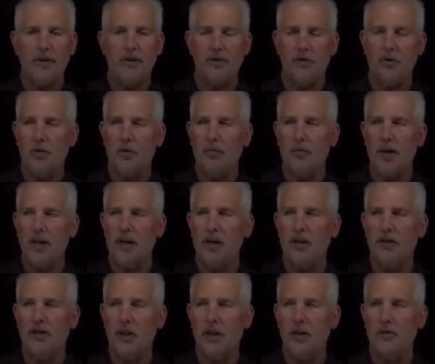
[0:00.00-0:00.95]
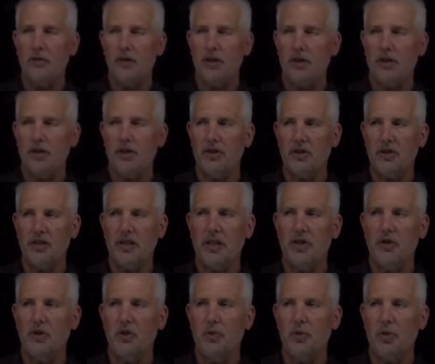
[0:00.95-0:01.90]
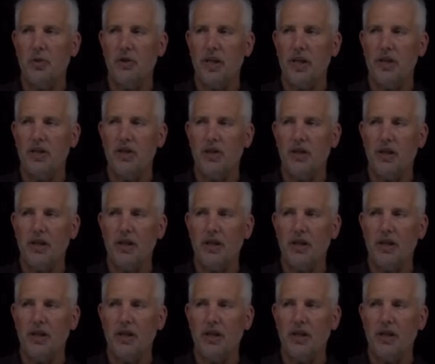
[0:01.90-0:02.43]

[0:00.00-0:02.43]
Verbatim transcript: to remind ourselves that there's a C2 rotation